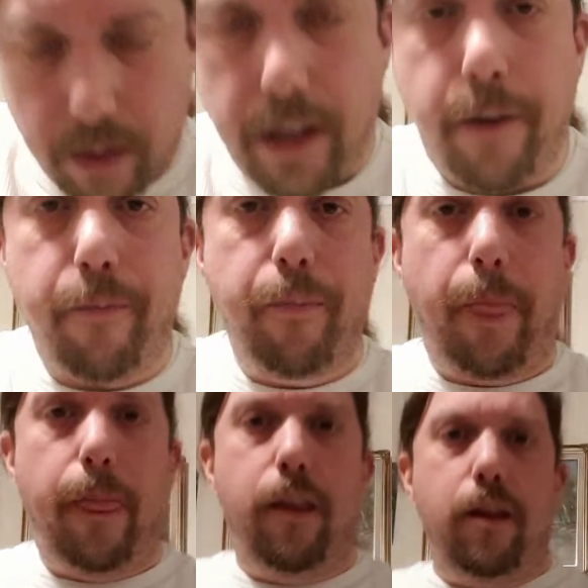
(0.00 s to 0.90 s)
Now,
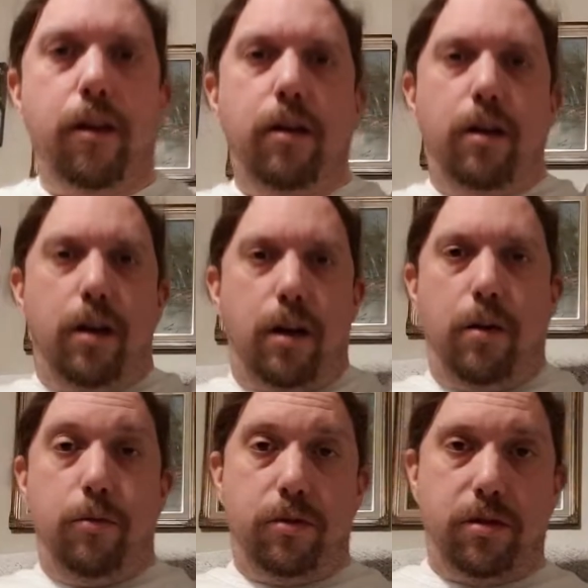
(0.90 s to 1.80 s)
I
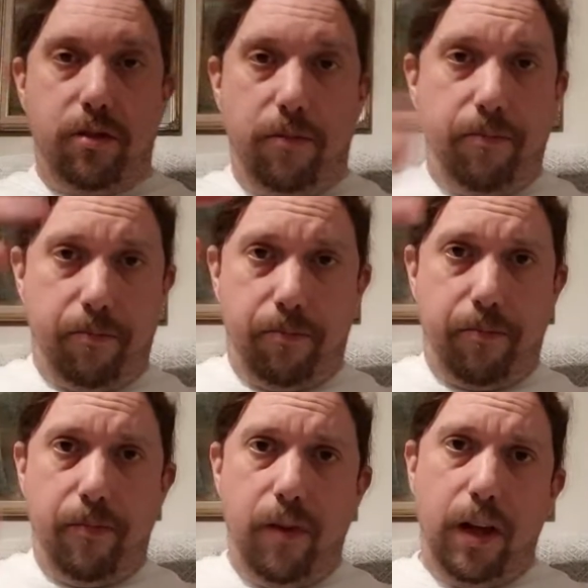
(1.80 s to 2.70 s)

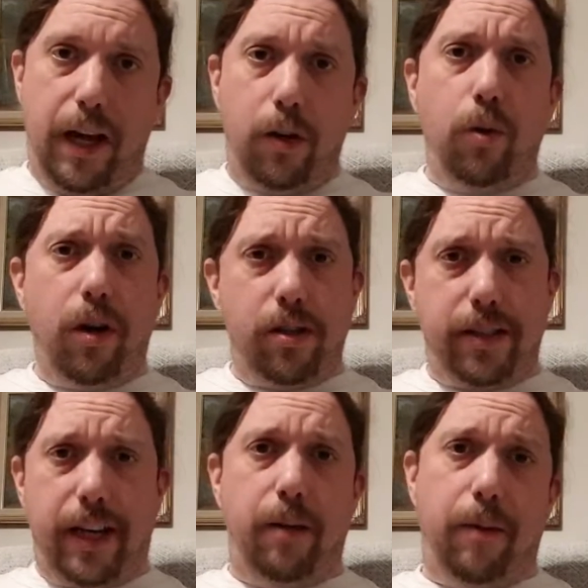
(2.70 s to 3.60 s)
had quite a
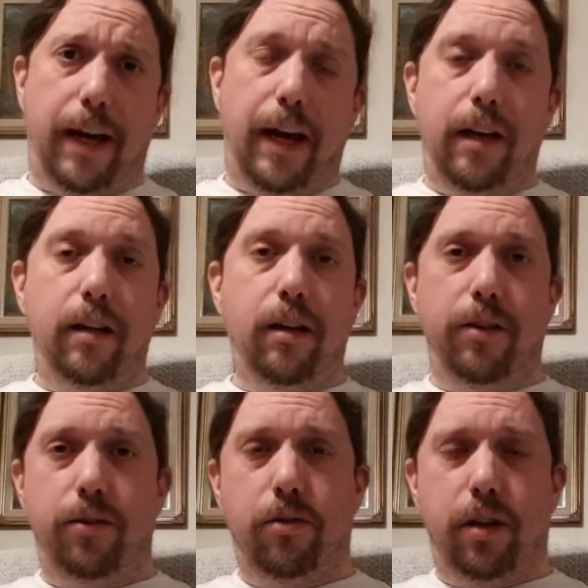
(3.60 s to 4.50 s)
stack in my hand, and I
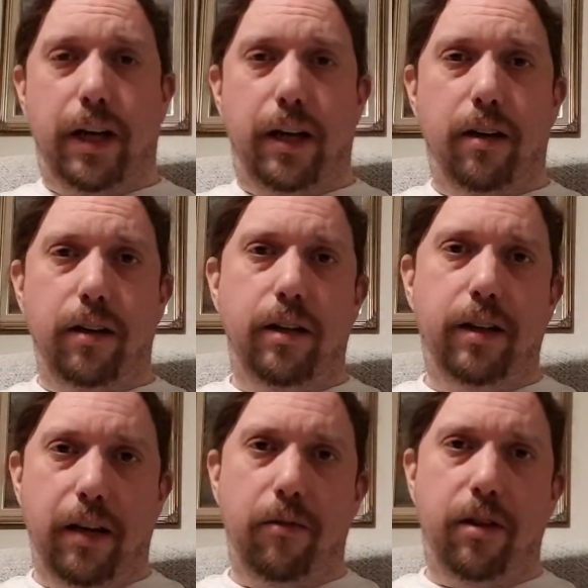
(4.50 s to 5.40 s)
thought, okay, I need to
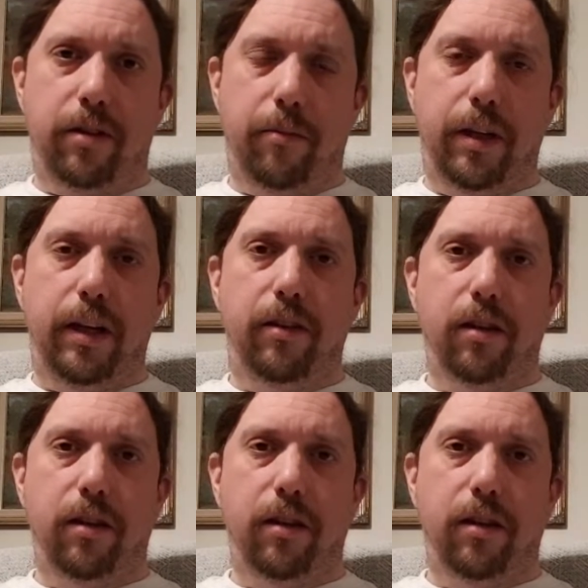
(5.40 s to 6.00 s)
get rid of some of these.